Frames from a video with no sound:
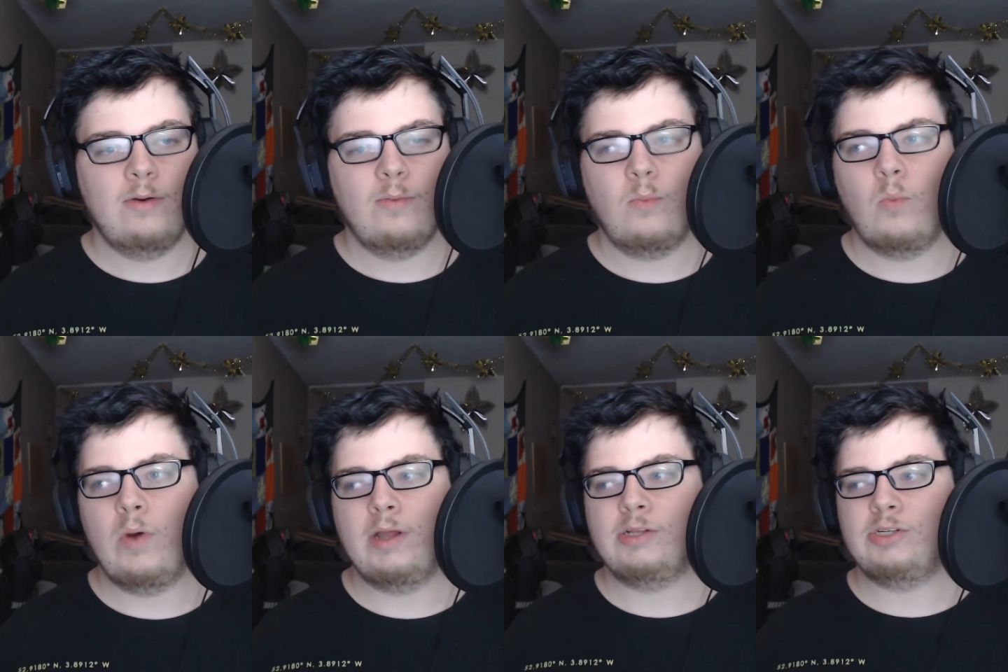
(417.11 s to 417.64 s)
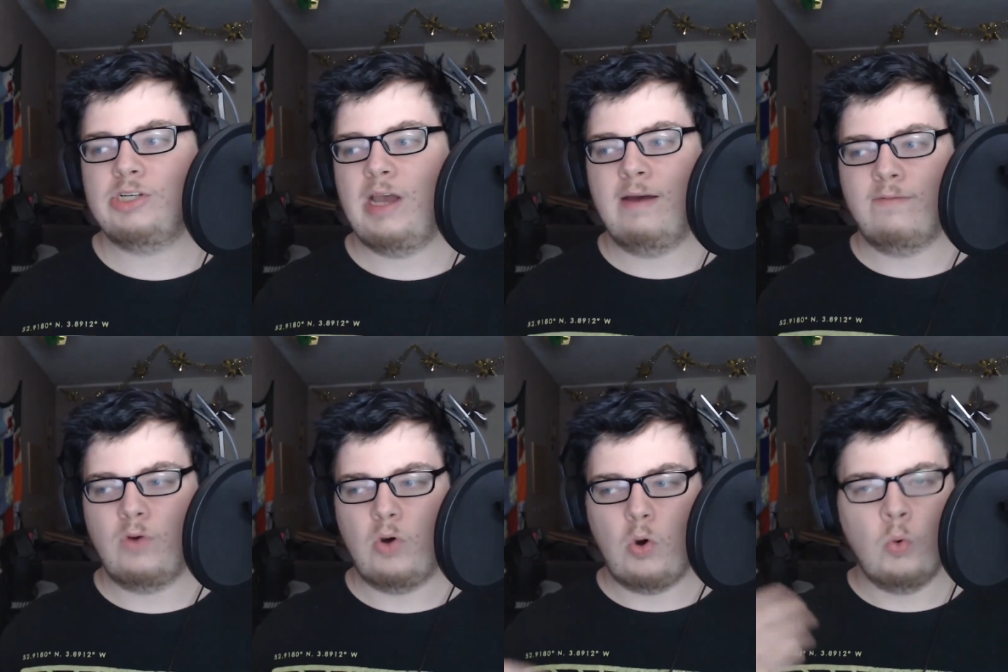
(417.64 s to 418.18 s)
which
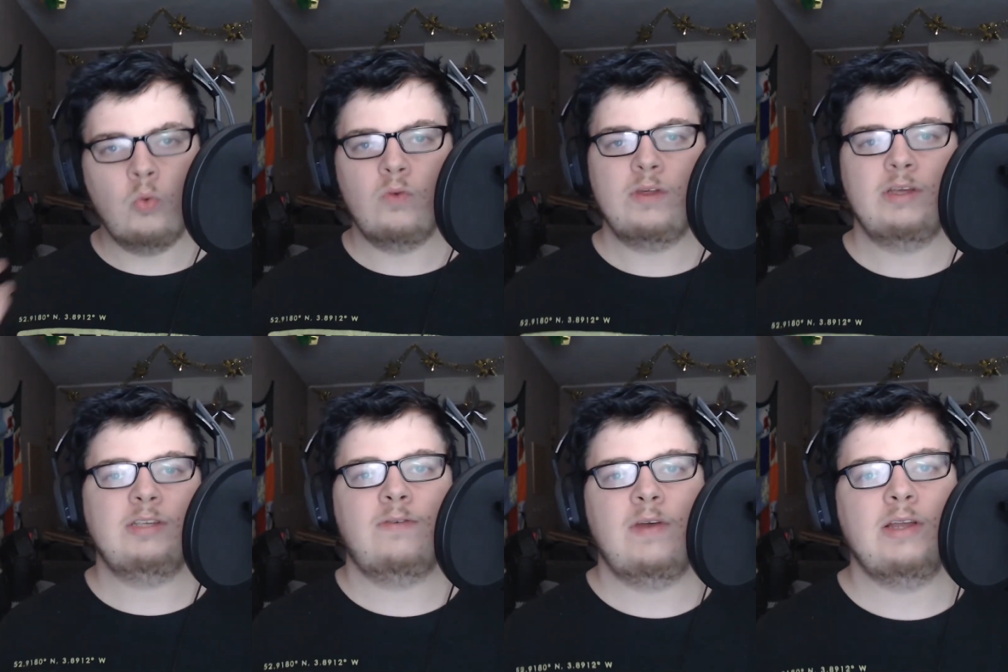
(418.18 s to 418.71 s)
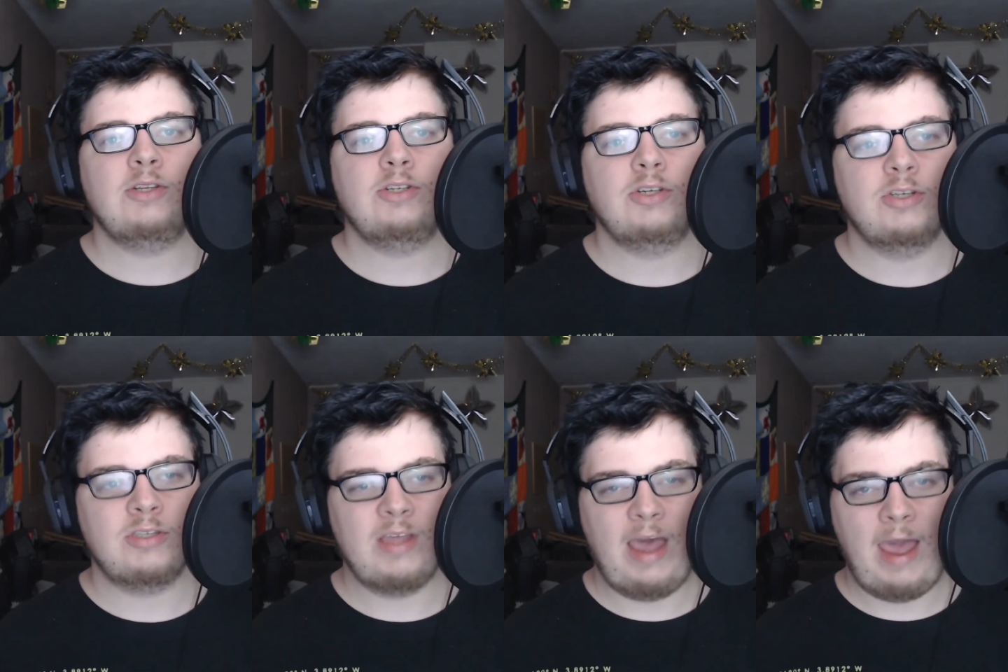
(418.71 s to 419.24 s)
have all these
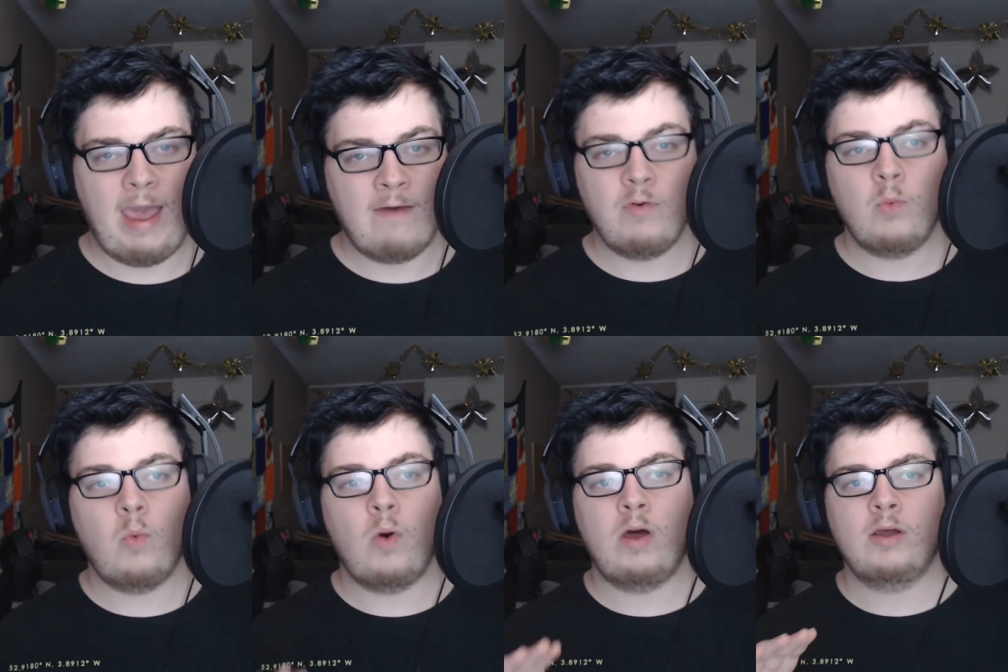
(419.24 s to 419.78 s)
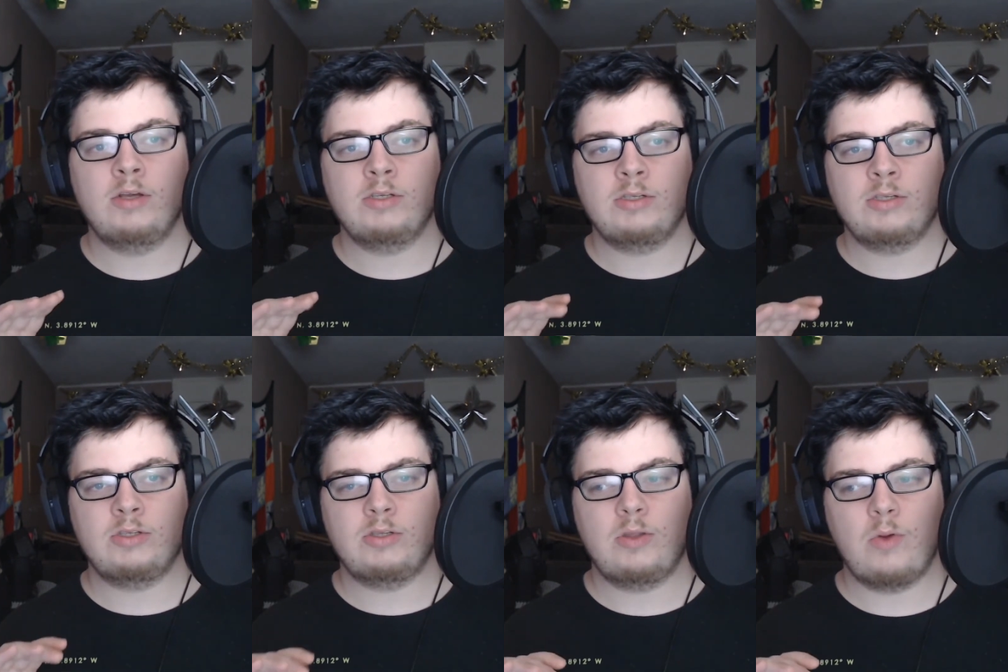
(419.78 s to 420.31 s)
features that everyone
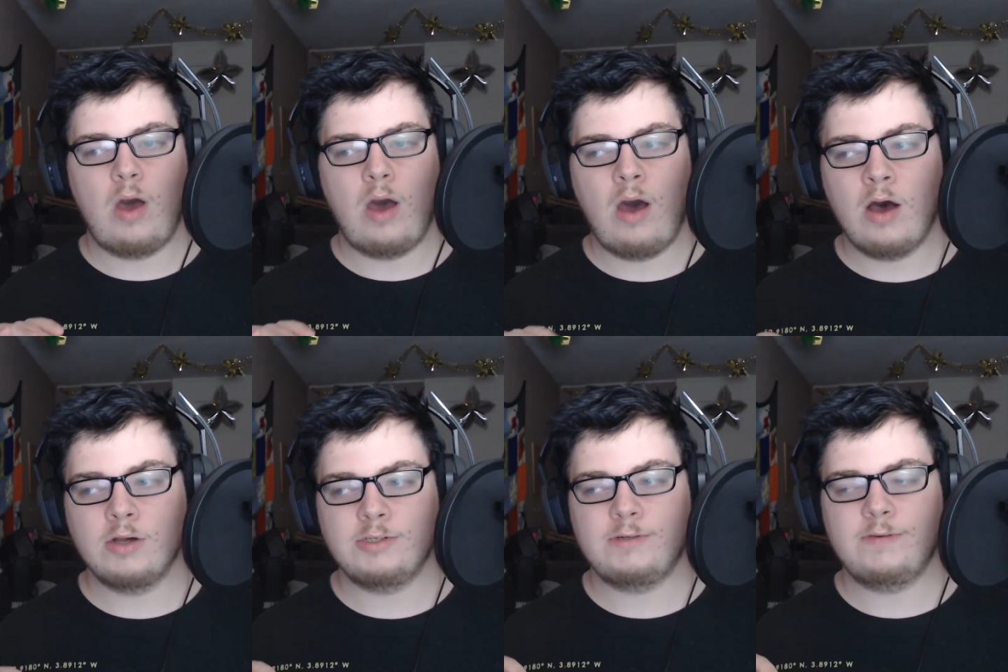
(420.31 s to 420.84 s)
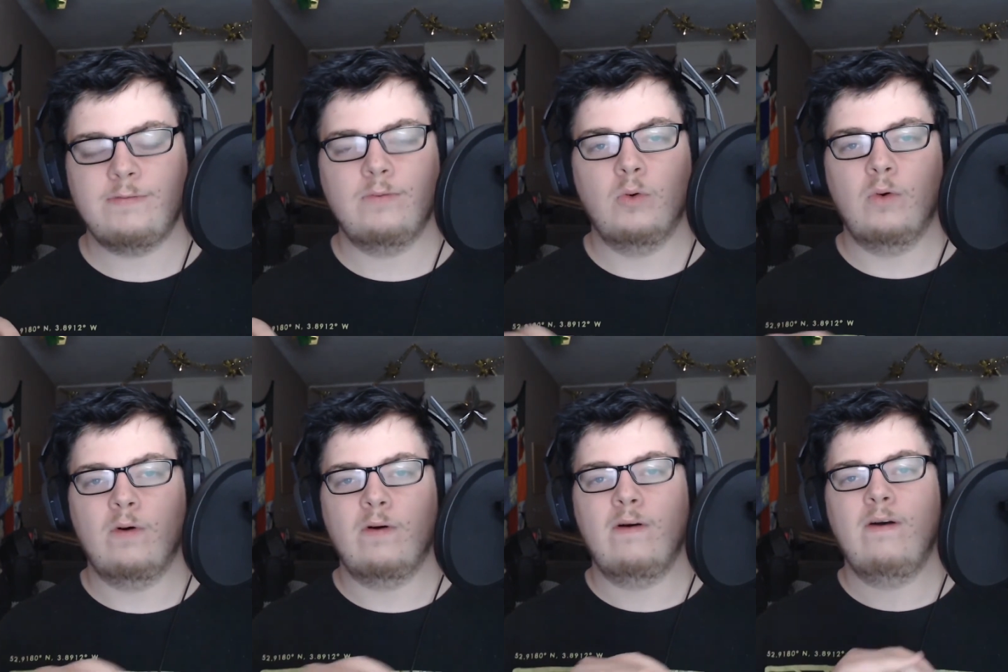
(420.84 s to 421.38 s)
has asked for